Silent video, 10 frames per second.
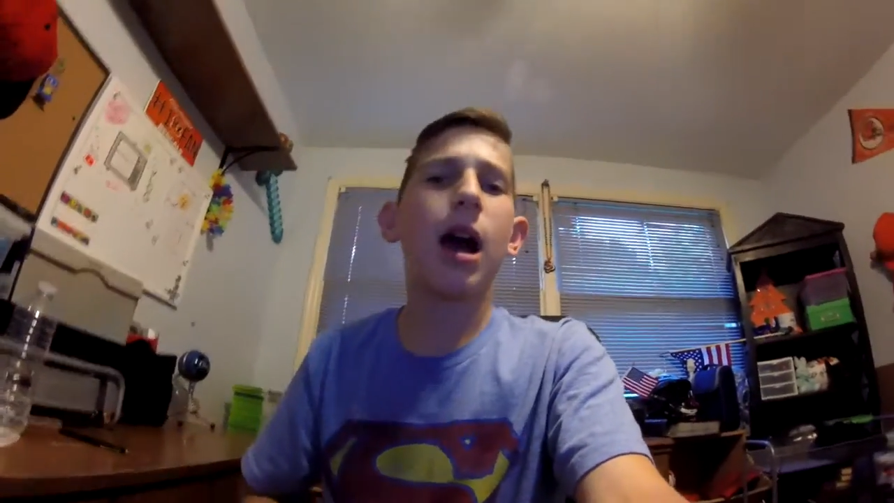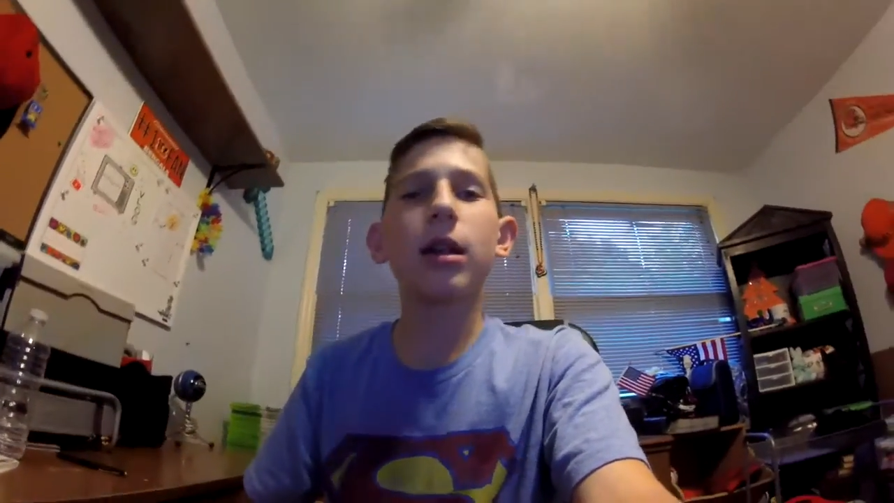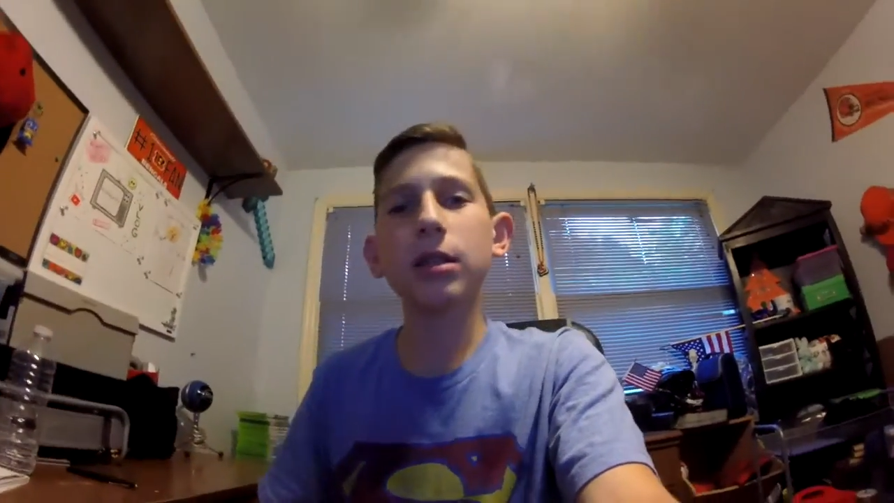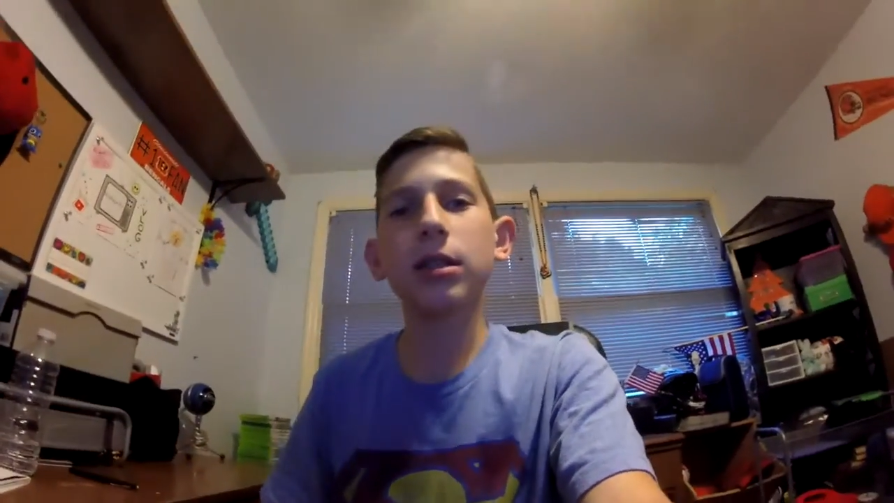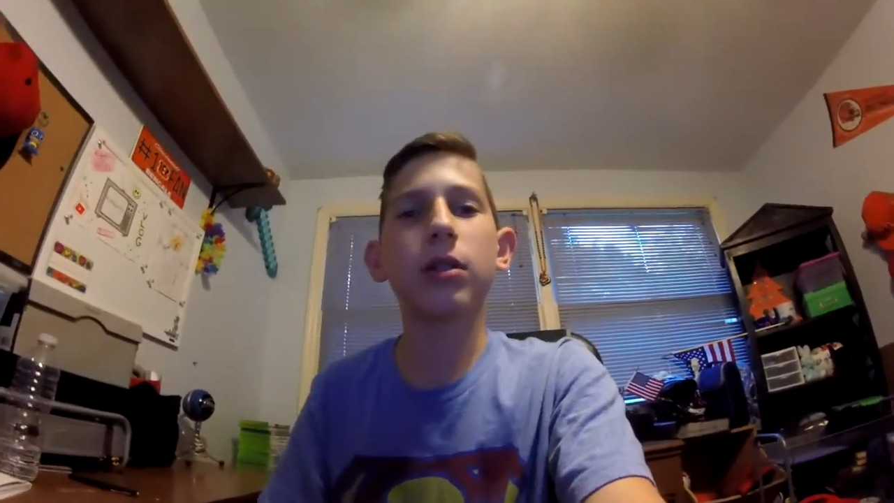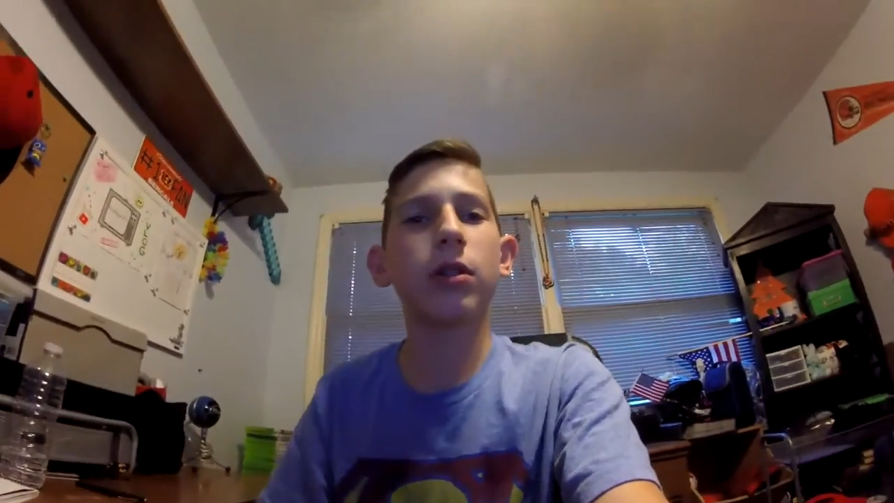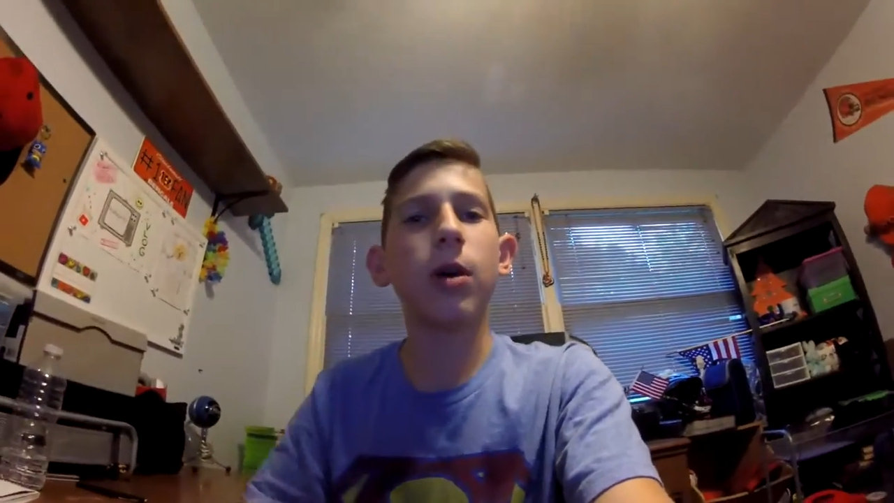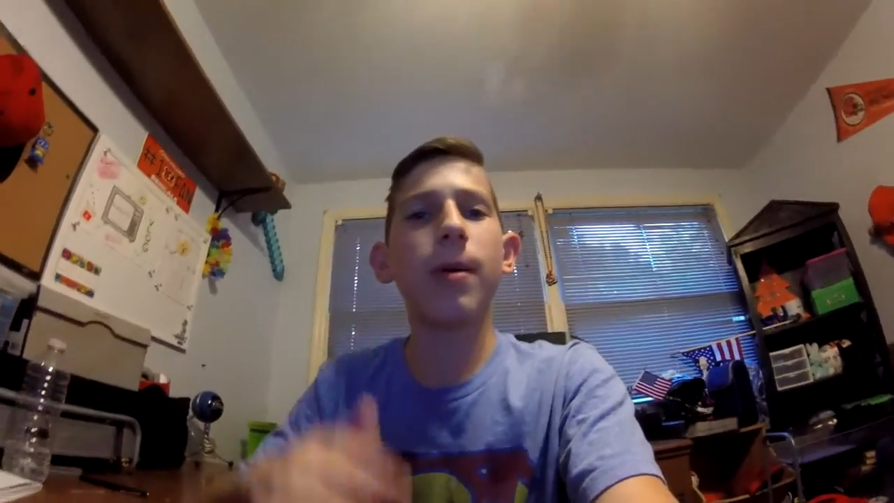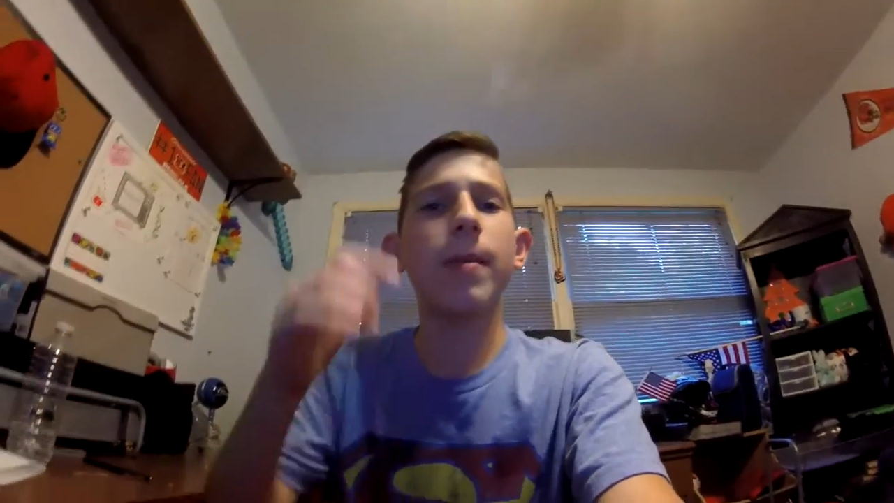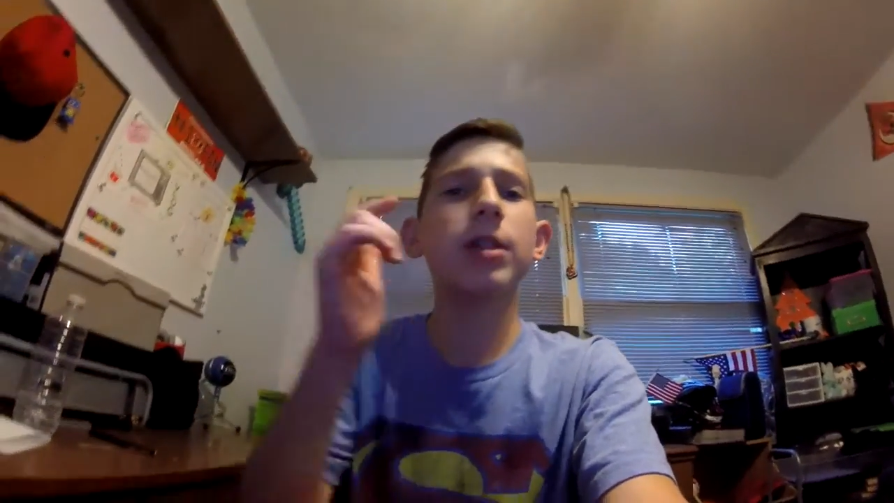I honestly don't
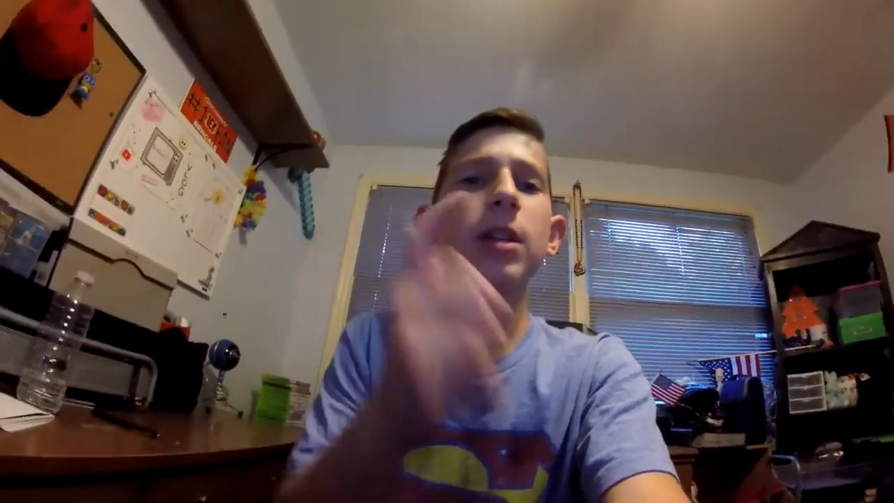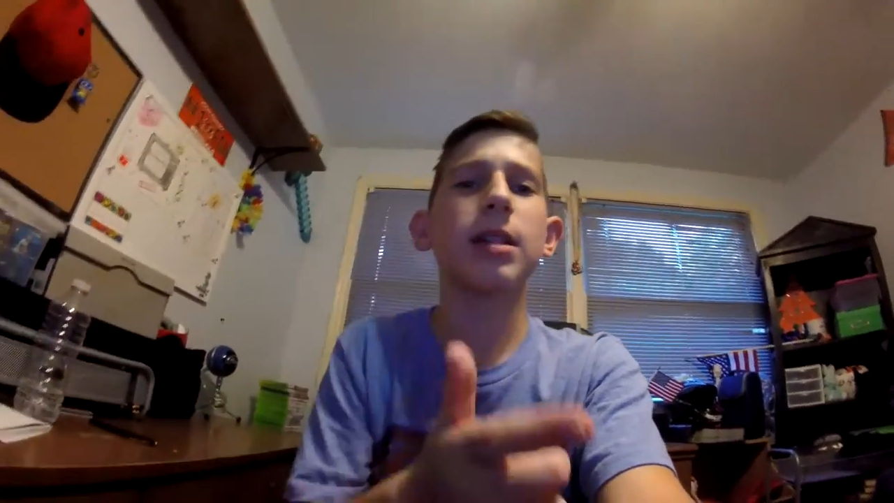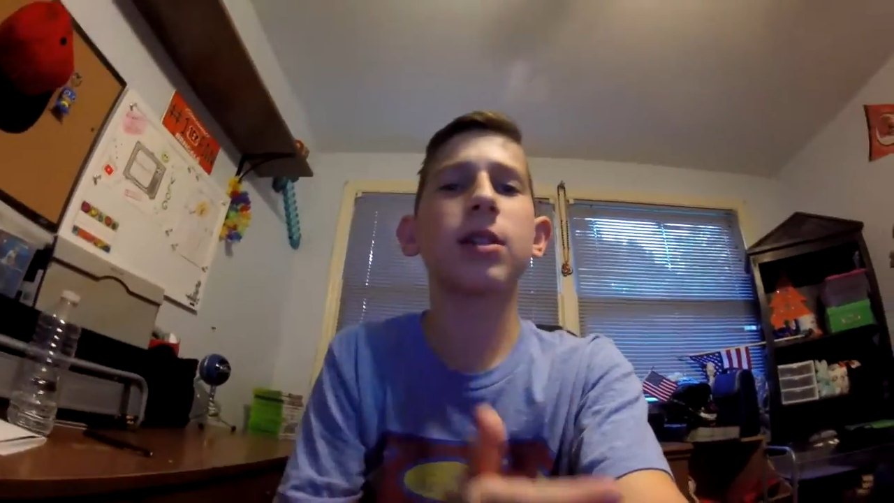know, but make sure I